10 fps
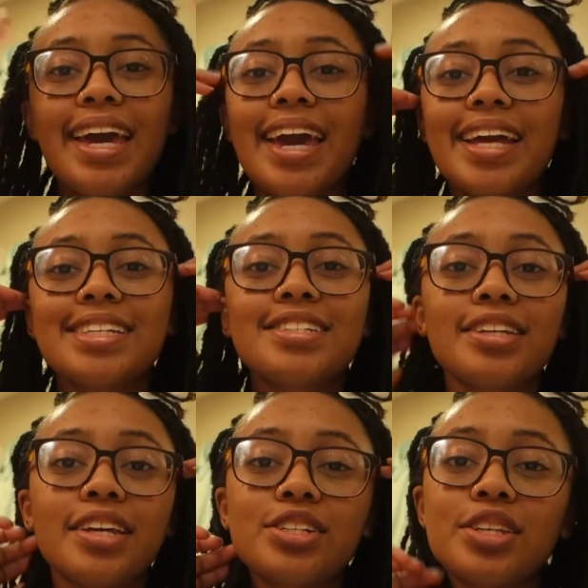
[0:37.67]
It's
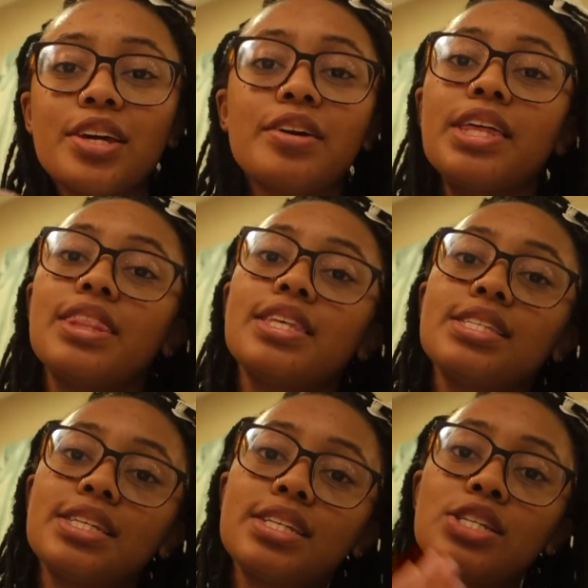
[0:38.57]
Chanel and this
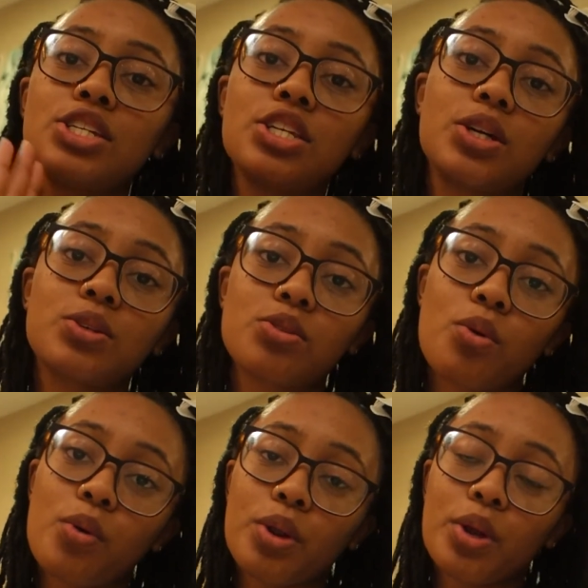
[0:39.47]
is
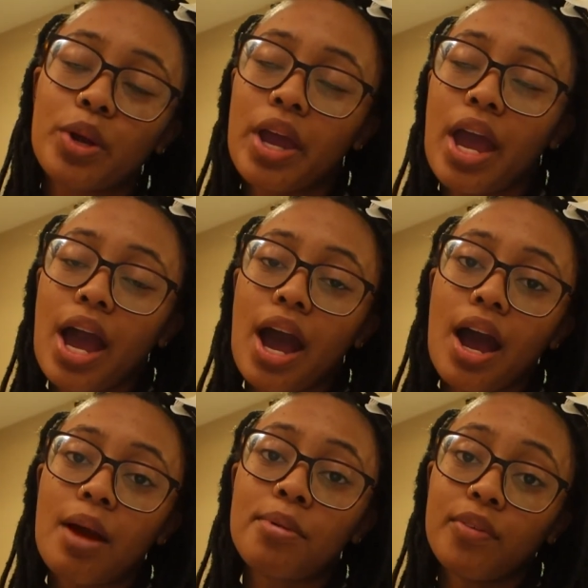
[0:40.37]

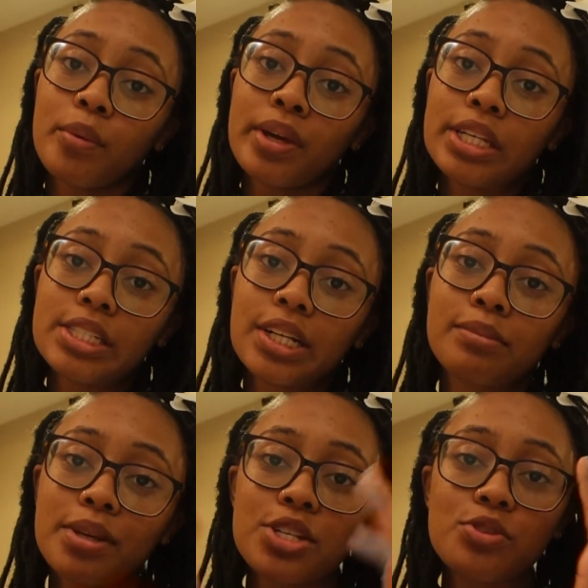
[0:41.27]
Chanels.corner. Before we get started,
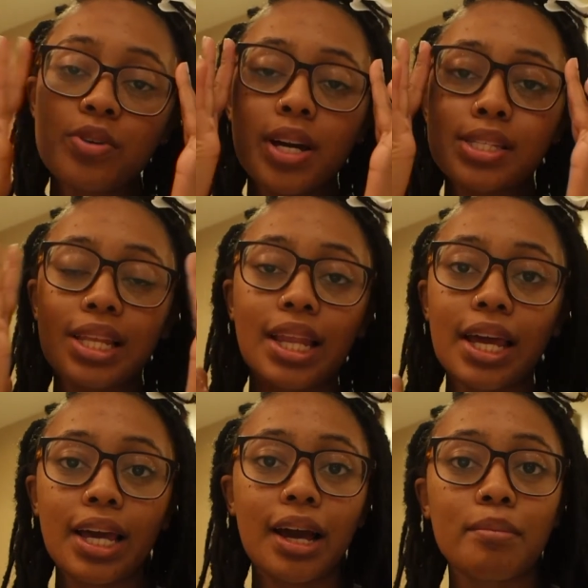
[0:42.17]
make sure you guys
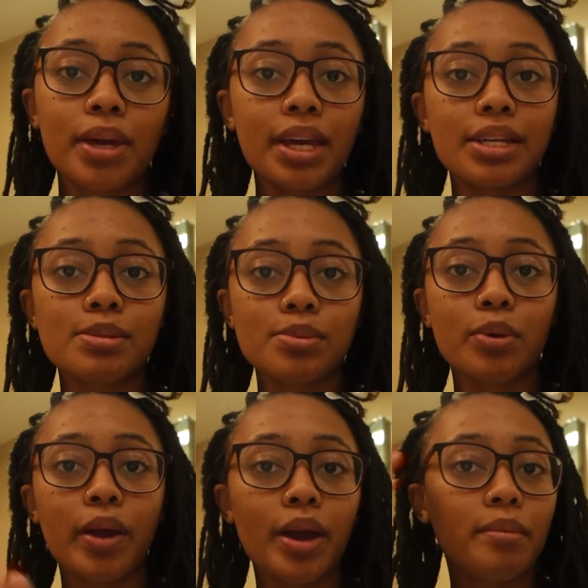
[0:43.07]
like, comment, and
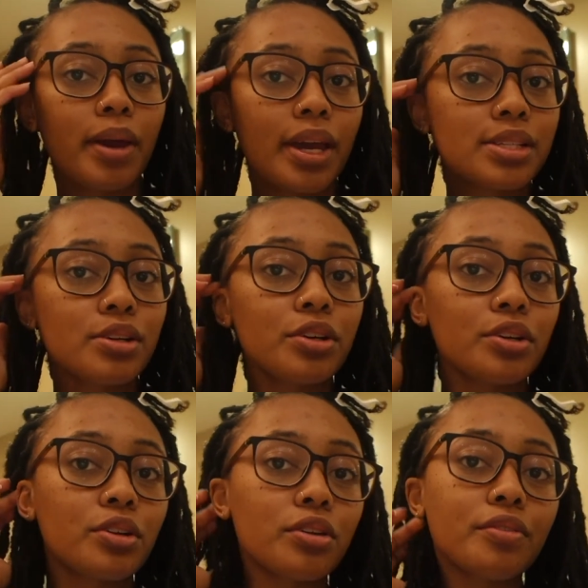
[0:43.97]
subscribe, and turn on your
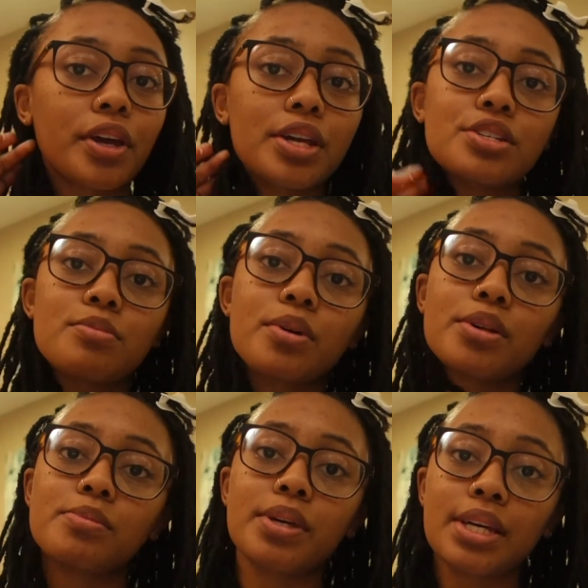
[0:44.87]
notification
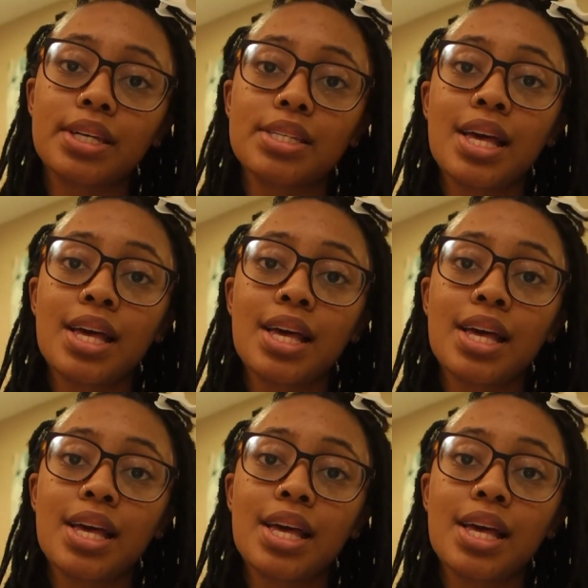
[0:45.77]
bells because